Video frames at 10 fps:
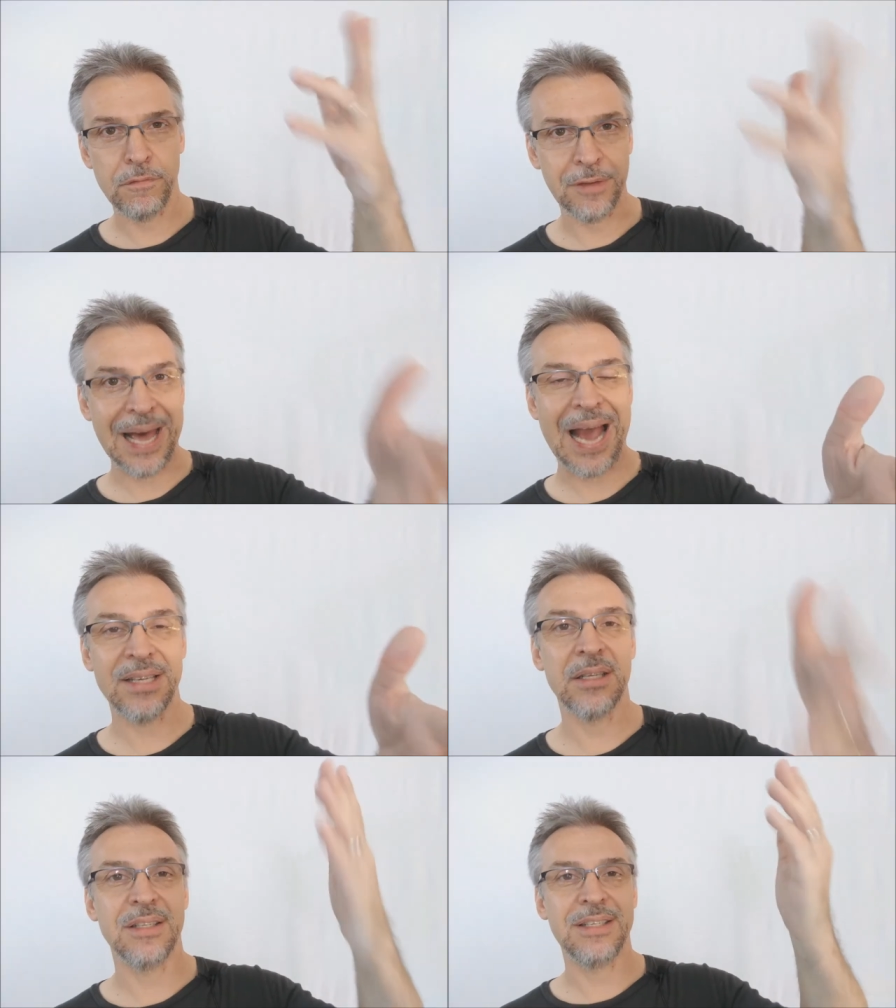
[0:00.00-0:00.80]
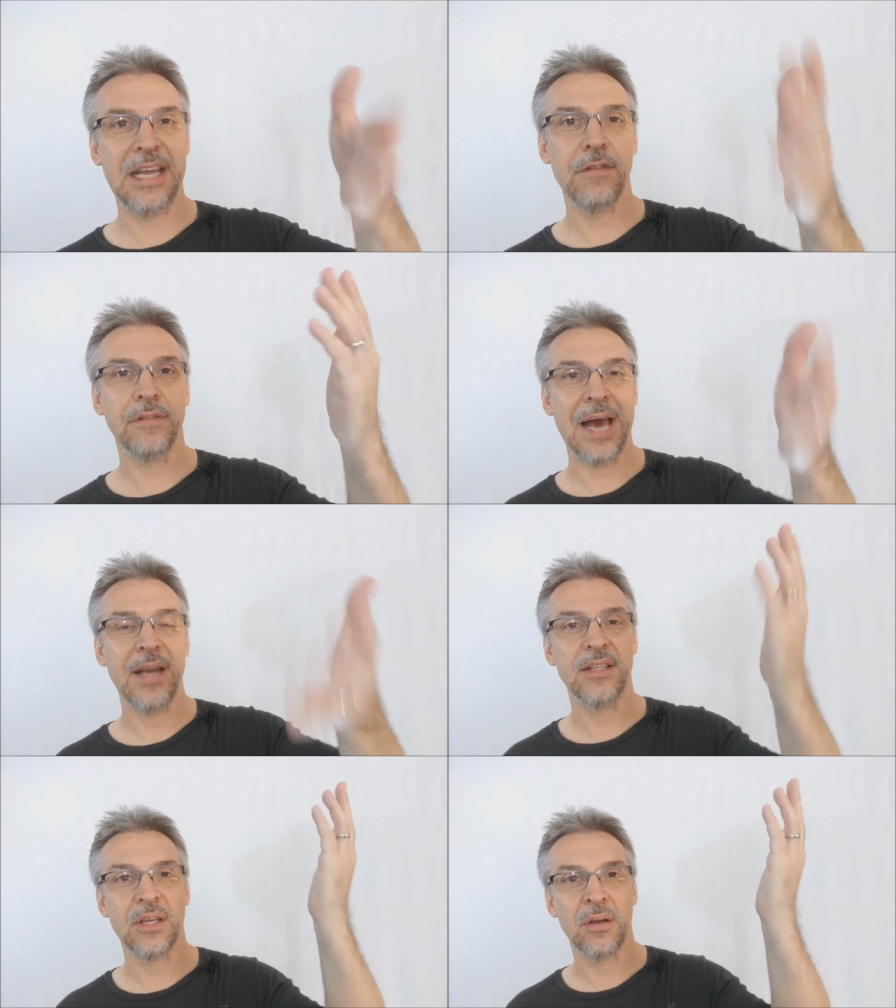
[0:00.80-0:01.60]
flat and stay
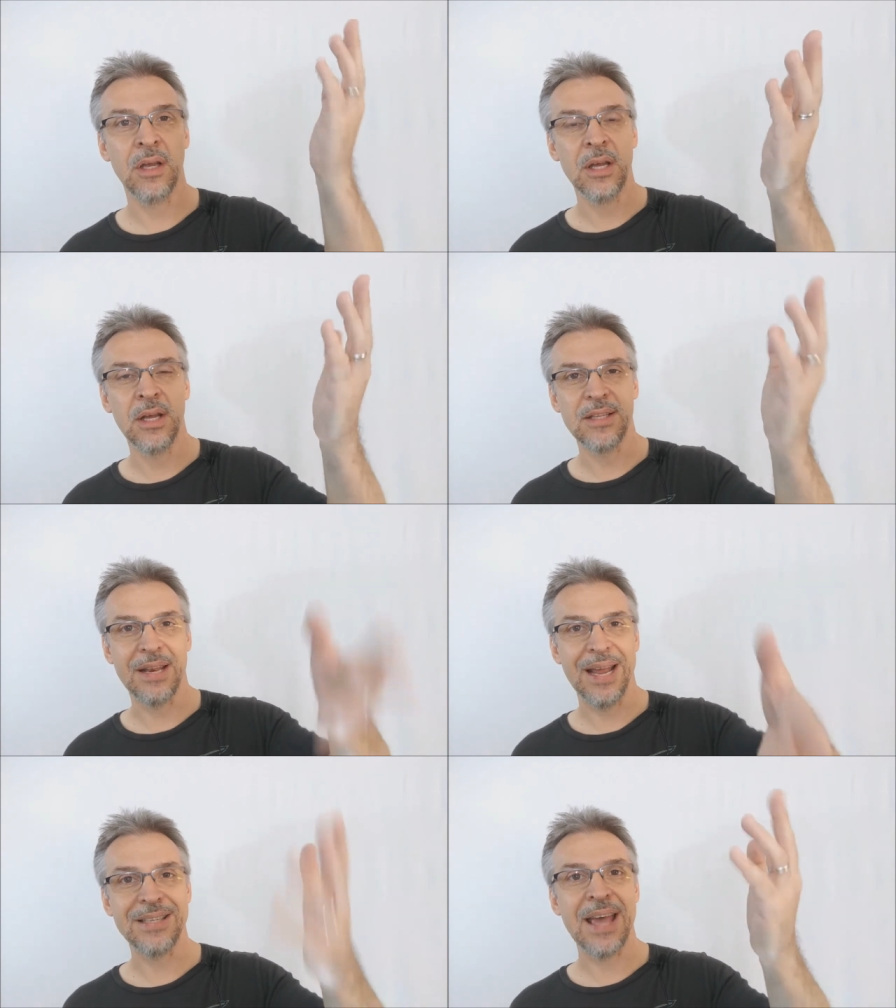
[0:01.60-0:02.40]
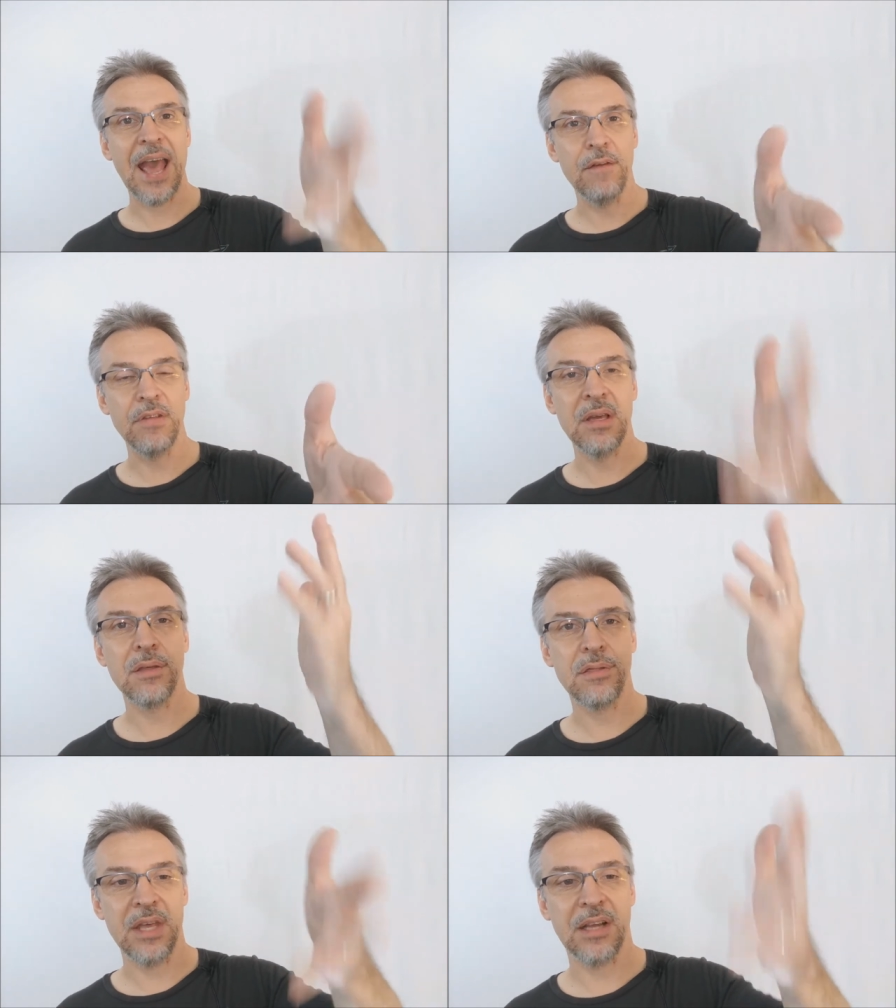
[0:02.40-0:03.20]
flat. It's a, it's a nice, heavy,
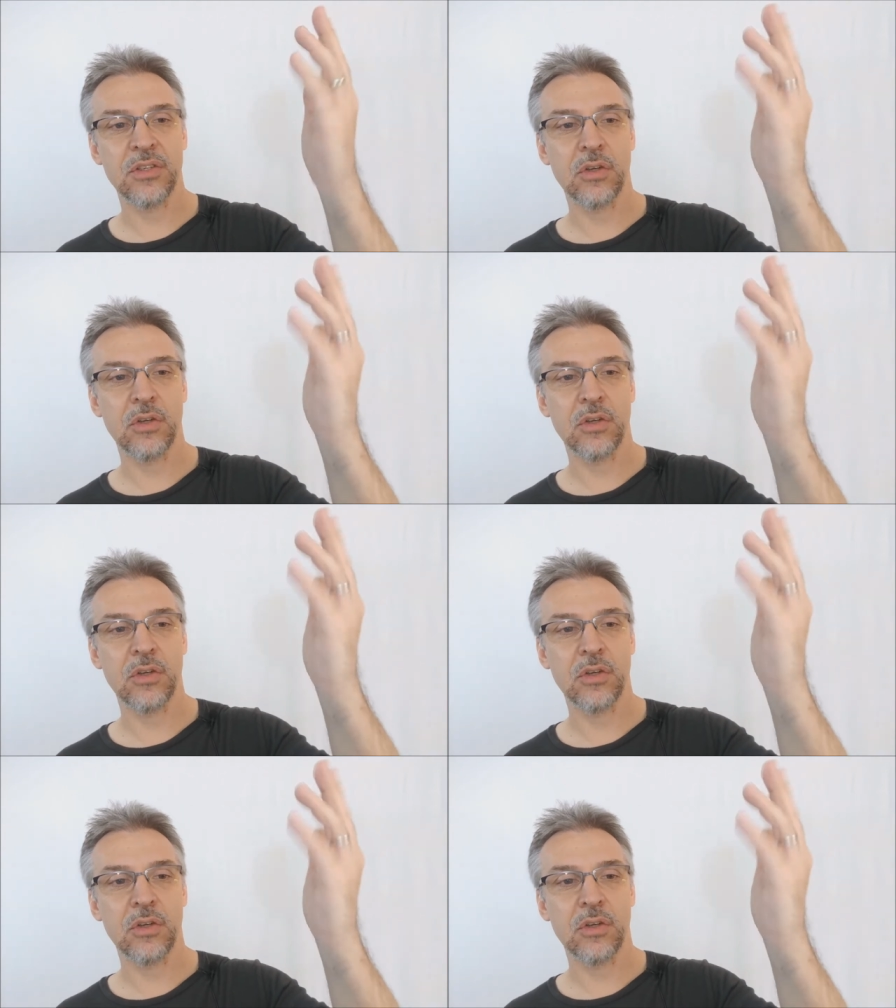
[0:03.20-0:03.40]
thick